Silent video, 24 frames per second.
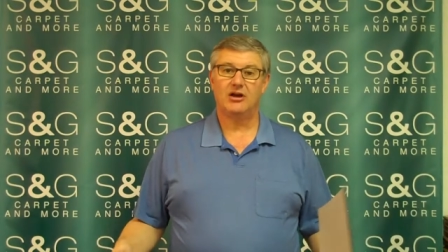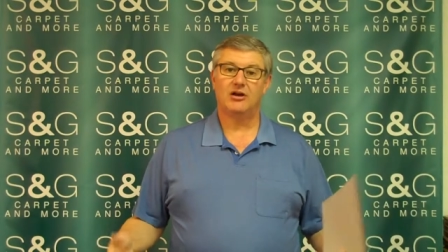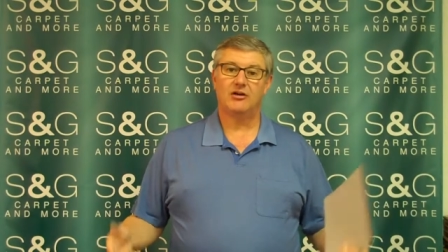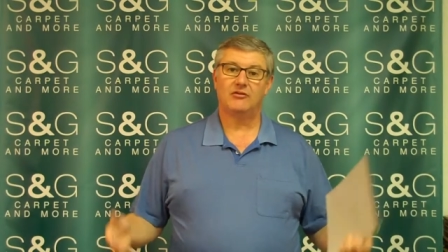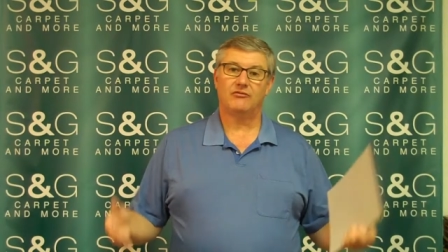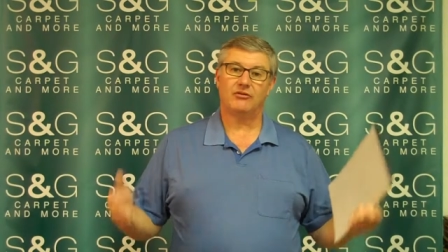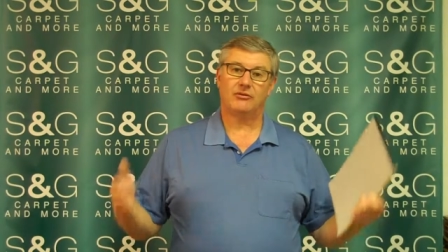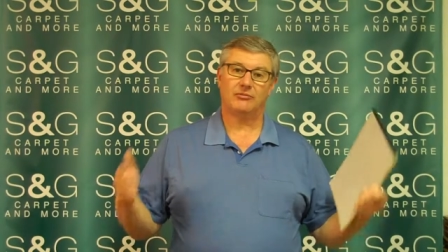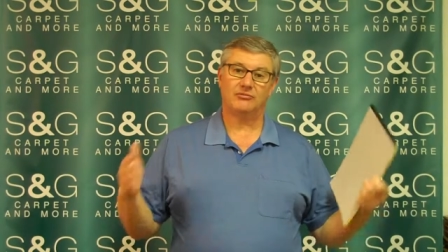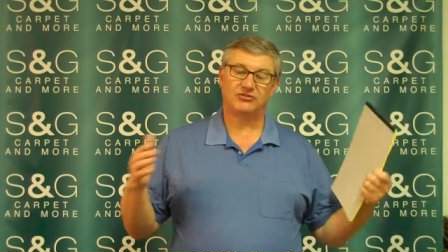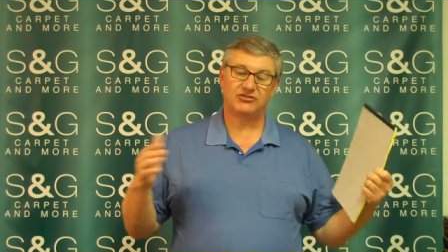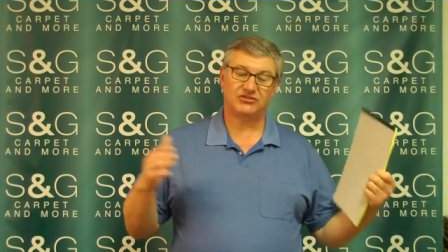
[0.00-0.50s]

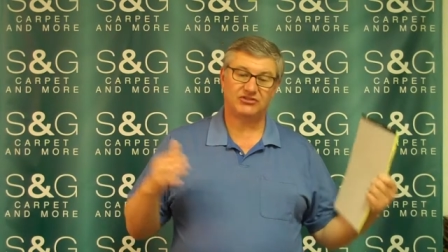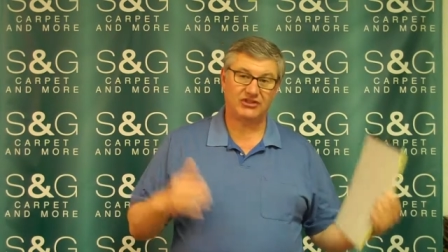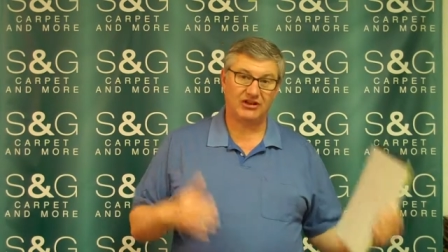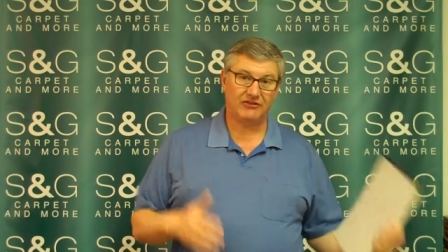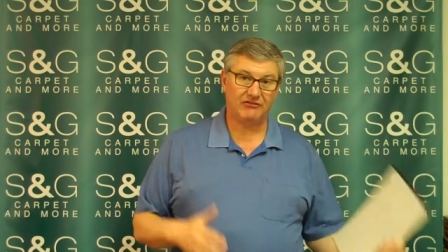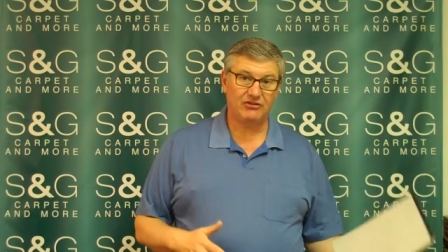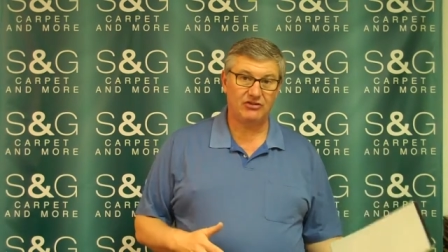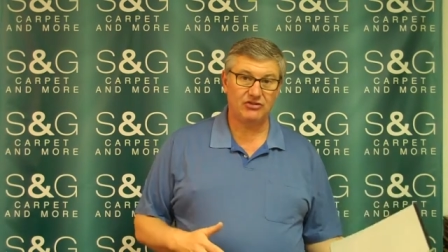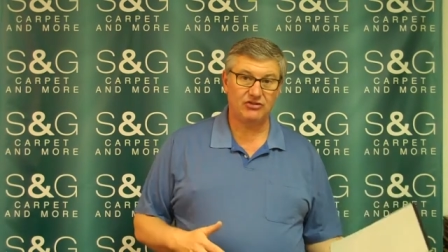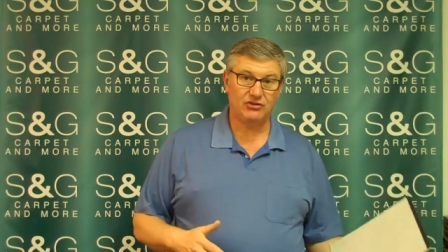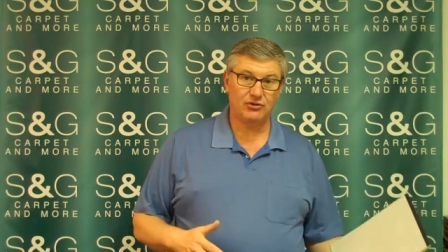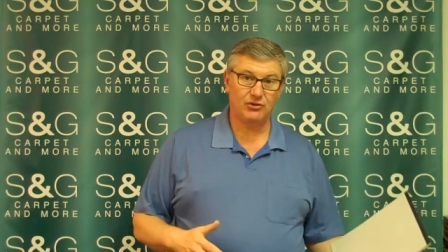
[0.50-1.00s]
from
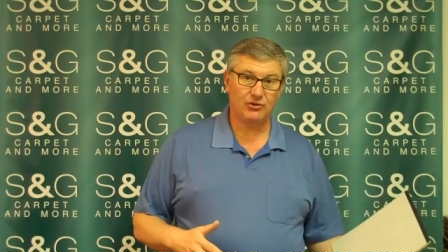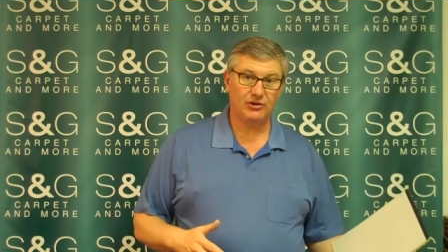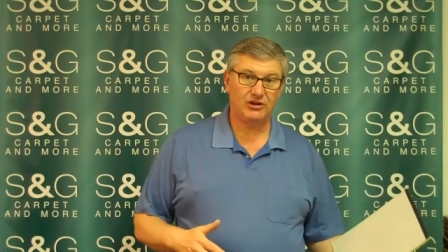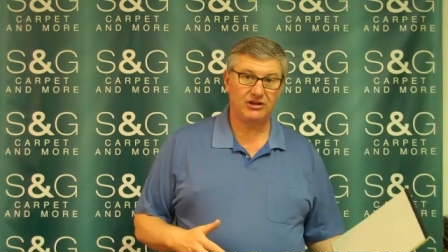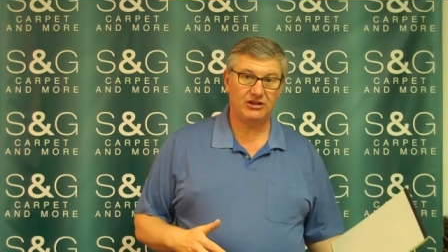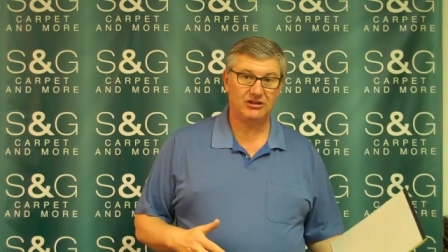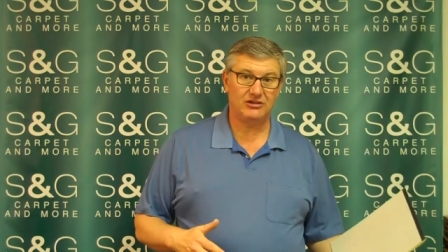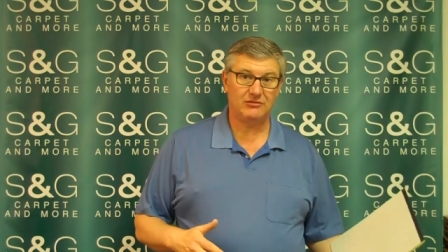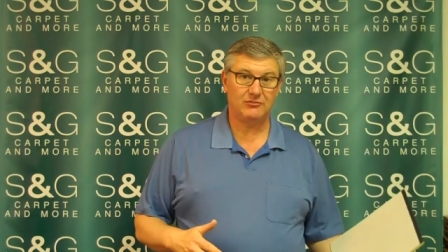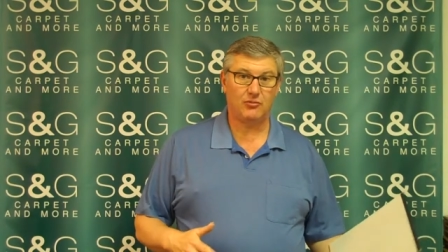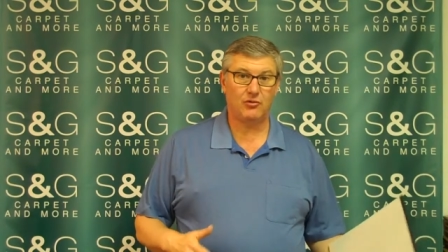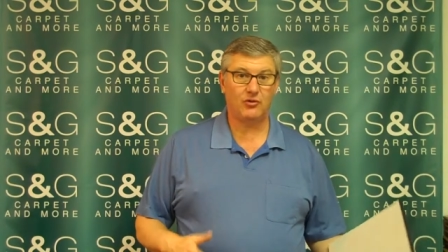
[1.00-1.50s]
7:30
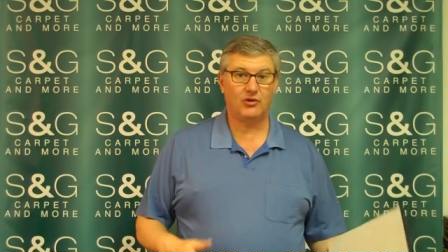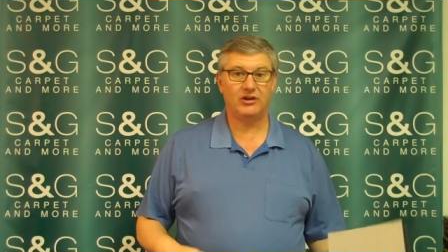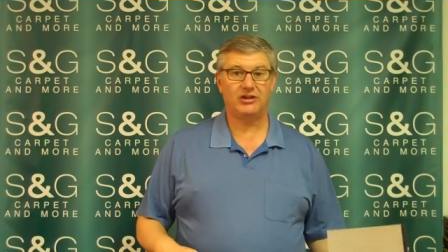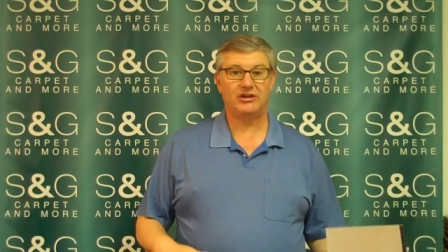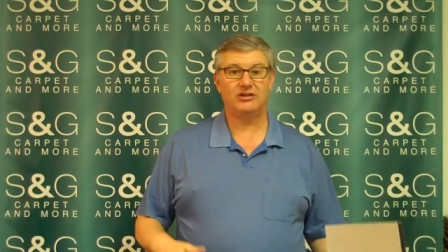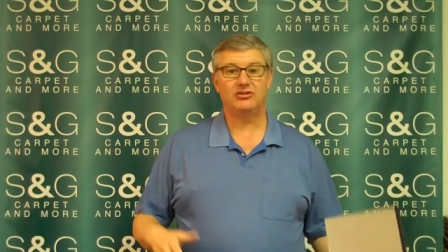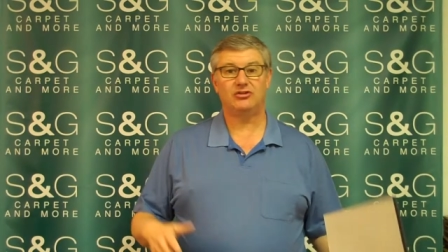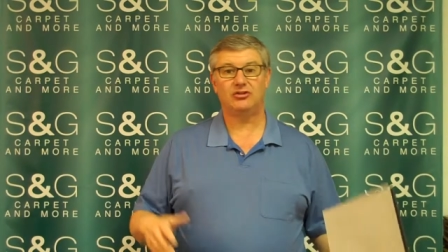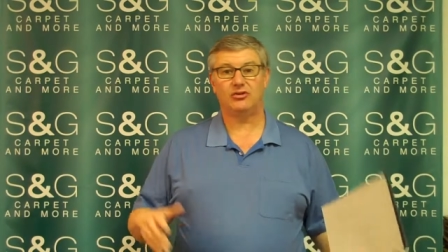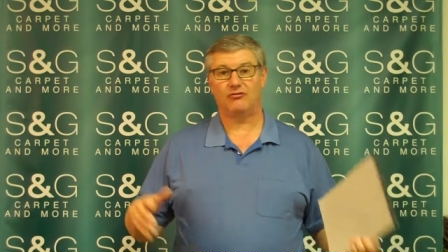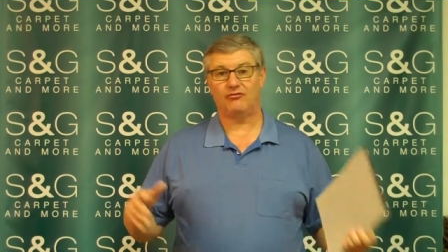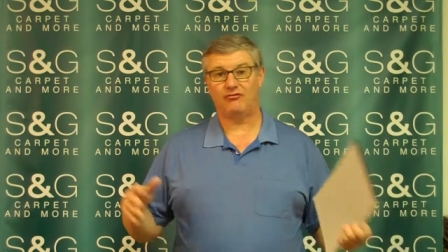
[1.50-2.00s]
in the
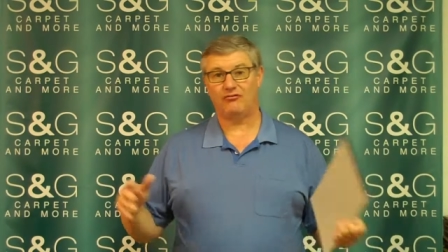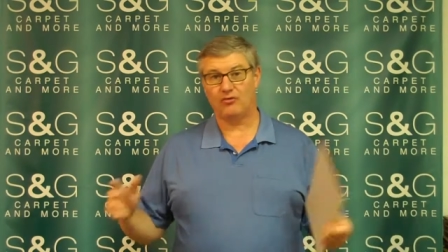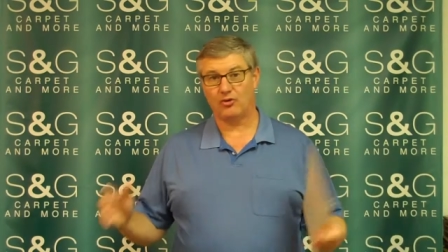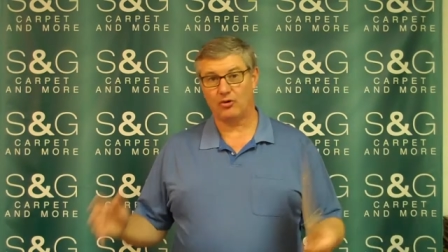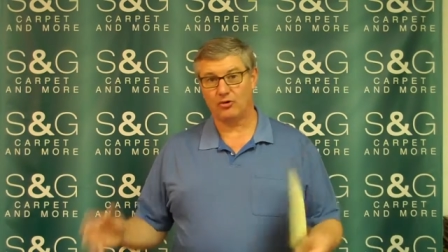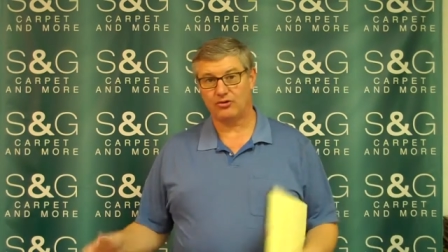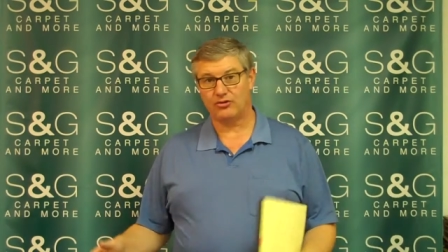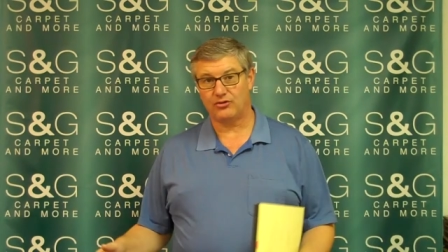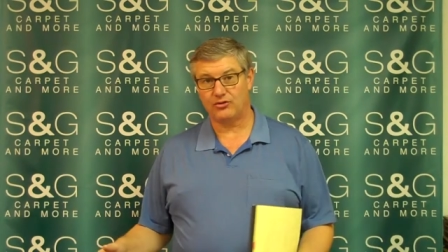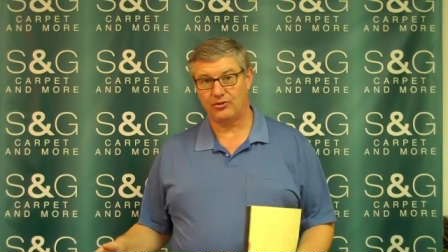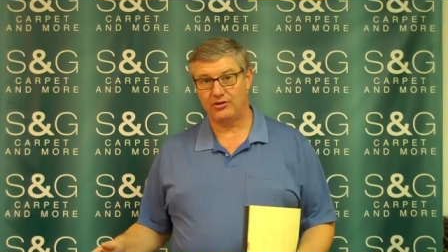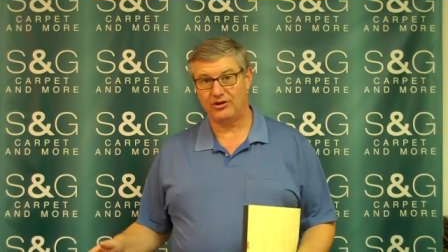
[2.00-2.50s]
morning till
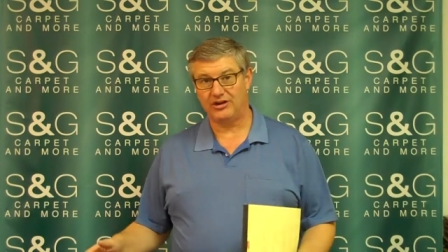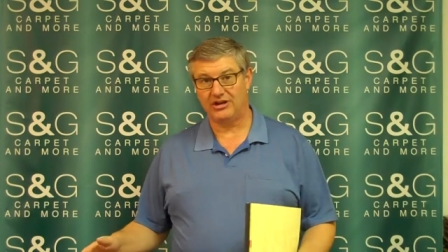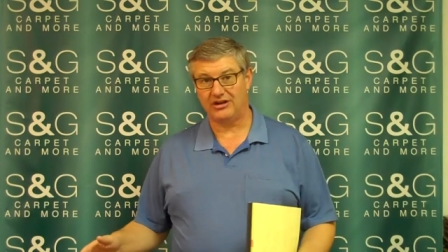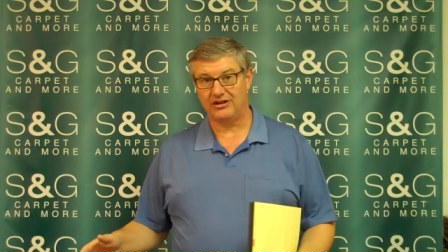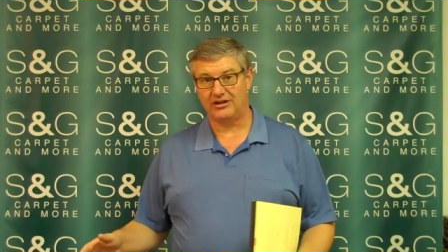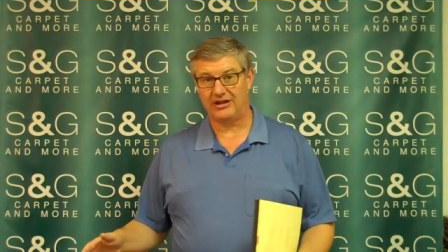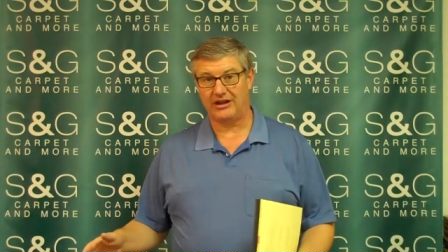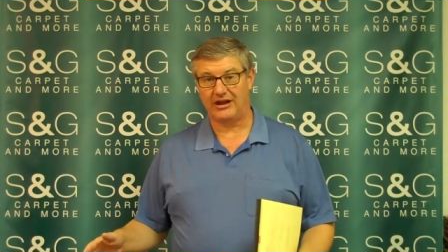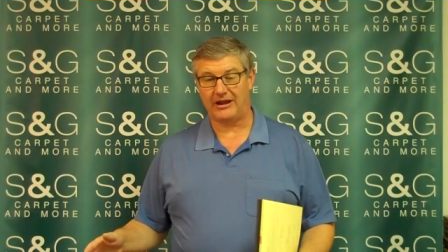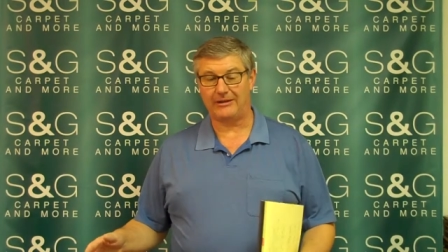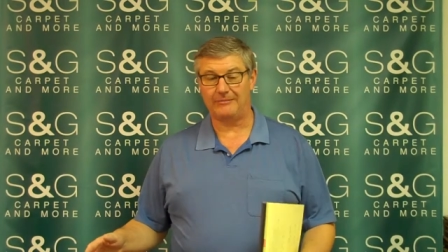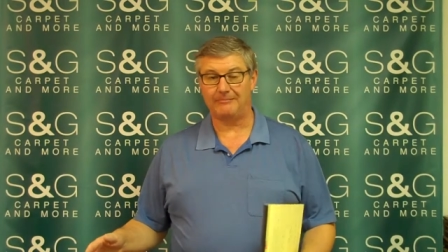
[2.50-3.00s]
4:30 at
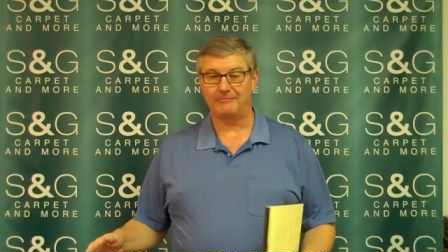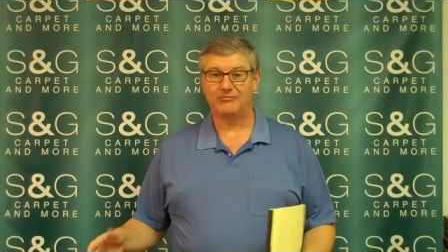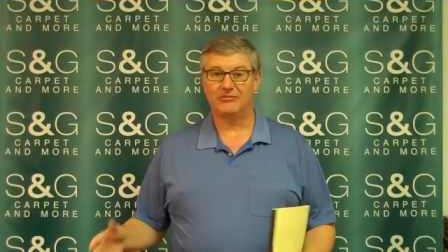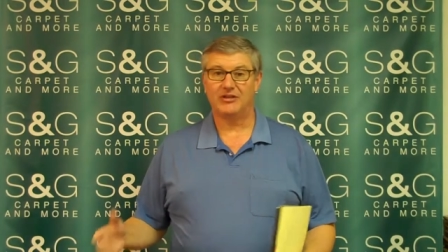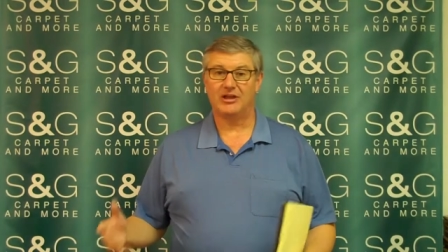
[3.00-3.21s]
night.